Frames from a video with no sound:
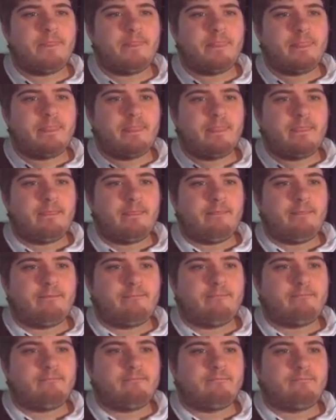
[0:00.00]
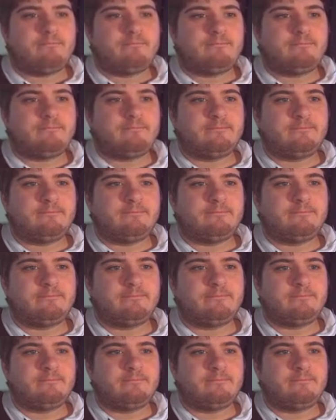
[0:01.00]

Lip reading: [no speech]